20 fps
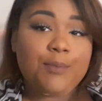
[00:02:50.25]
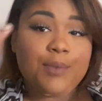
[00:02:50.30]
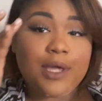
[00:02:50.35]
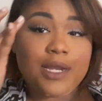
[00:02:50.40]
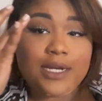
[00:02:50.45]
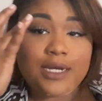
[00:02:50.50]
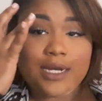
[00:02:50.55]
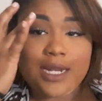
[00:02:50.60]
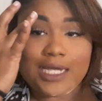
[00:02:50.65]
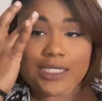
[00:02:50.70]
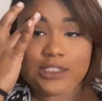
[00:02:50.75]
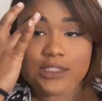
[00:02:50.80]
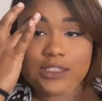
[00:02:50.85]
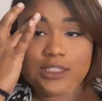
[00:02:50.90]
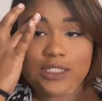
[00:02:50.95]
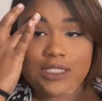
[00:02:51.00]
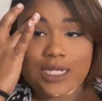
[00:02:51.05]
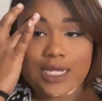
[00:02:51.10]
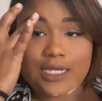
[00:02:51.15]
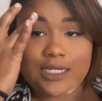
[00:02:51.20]
but it
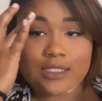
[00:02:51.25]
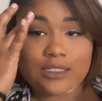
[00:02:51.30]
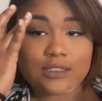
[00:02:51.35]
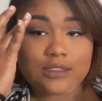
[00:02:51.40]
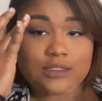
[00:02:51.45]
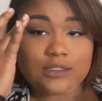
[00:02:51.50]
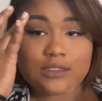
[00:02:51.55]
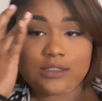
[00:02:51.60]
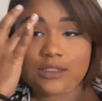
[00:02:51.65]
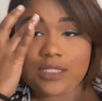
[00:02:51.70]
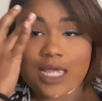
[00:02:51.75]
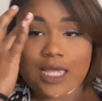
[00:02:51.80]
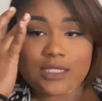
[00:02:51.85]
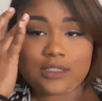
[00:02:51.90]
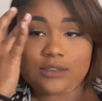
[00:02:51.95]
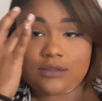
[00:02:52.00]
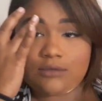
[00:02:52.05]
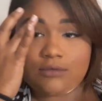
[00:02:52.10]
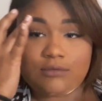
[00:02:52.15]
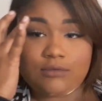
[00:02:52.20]
actually like
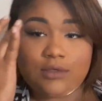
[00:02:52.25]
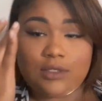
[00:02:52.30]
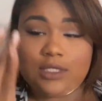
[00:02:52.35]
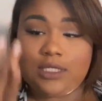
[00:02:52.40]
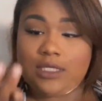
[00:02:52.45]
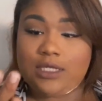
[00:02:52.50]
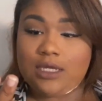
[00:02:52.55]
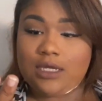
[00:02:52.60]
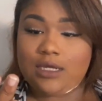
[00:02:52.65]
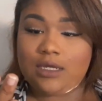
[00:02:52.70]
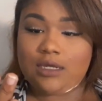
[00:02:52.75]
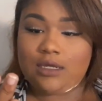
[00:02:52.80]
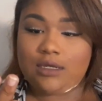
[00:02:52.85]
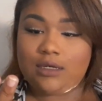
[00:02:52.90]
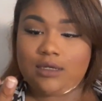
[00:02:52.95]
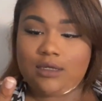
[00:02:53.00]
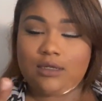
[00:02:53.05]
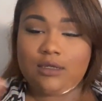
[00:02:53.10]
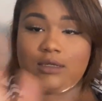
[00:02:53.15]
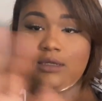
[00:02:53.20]
sets really
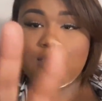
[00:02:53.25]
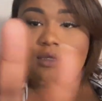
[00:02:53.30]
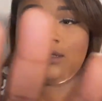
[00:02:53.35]
good.